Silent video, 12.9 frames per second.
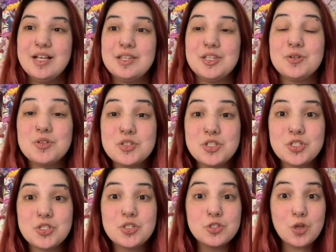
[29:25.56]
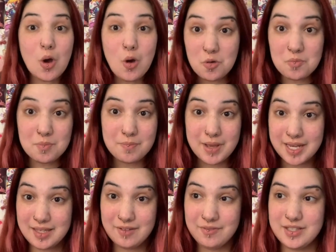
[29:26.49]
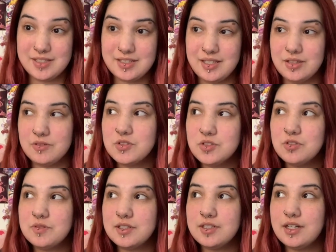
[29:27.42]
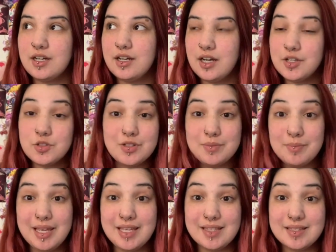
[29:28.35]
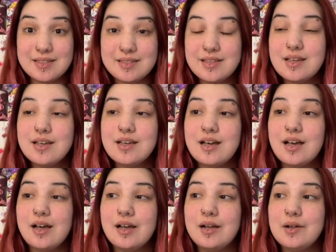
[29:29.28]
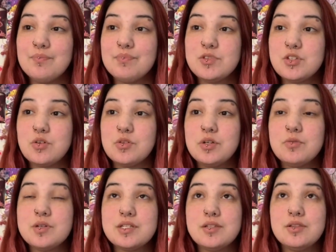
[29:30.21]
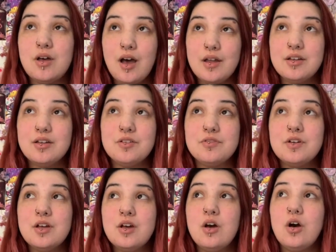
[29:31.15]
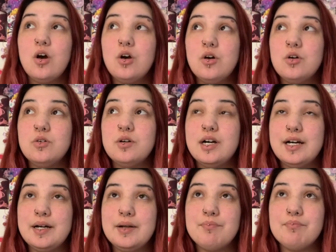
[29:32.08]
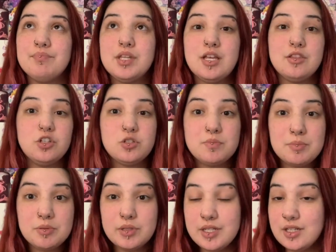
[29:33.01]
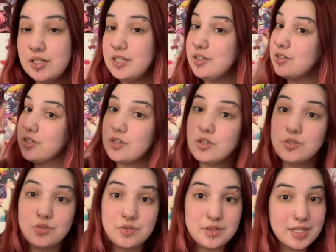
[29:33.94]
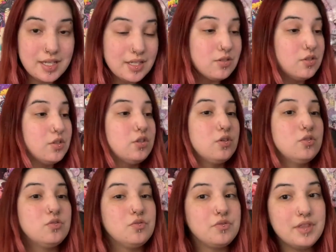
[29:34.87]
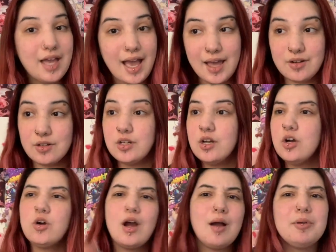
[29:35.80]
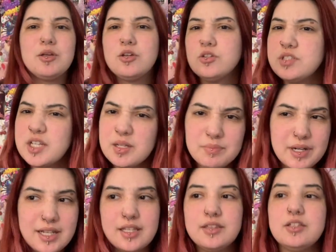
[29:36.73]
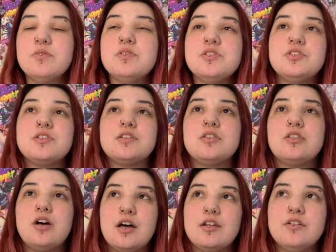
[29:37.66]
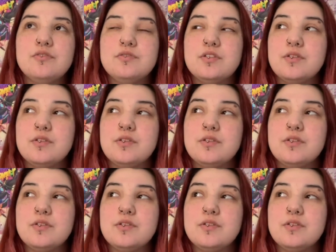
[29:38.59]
There was just so many of us, like there was over 100 maids. So there was a lot of, there's people here, you can go do this, or you can go do that, or how about you go take a break. Like, there was just a lot of